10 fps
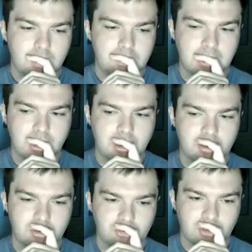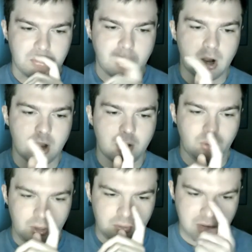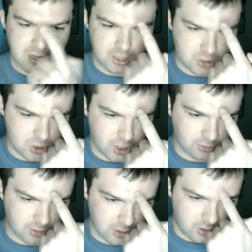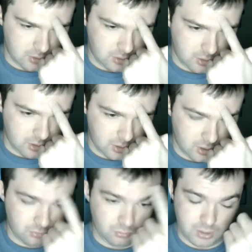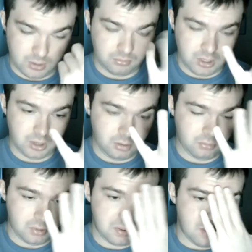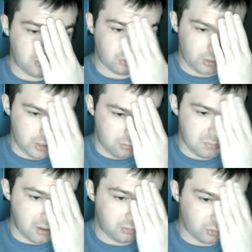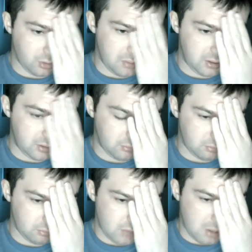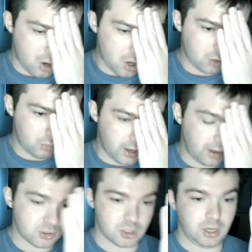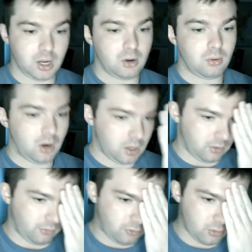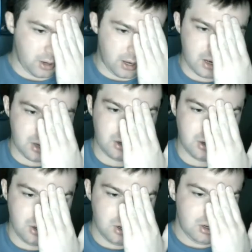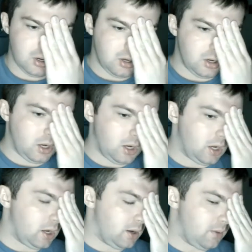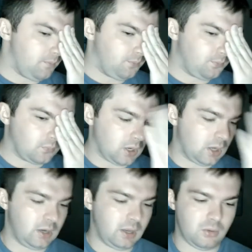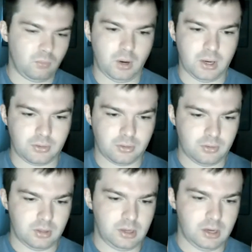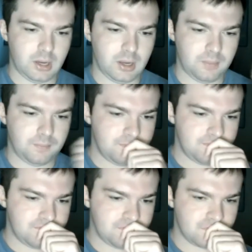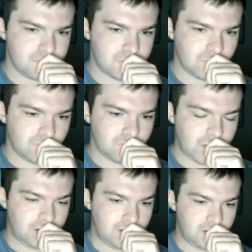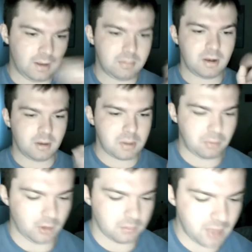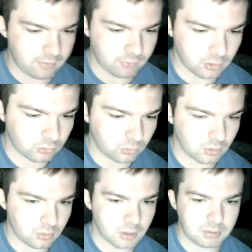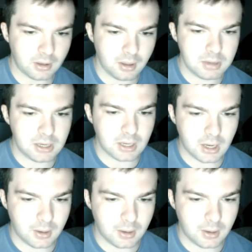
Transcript: because the mark would be injected in what it would be basically. It would basically be a mark would actually go on the forehead, and then what the let me pull up that verse real quick. But let me